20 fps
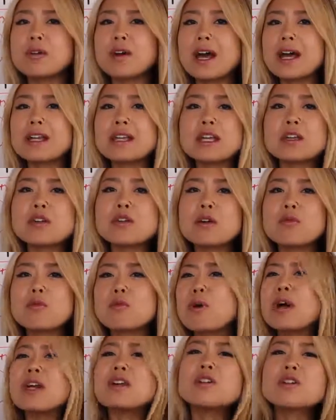and
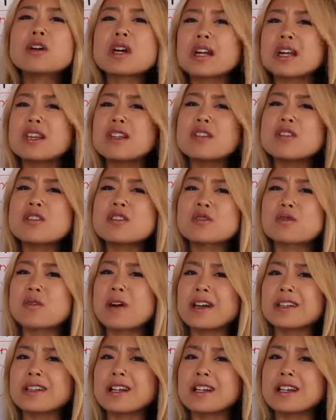when you're gonna use
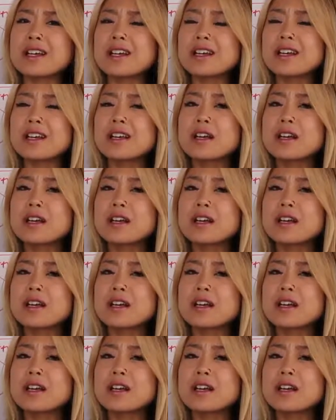finally.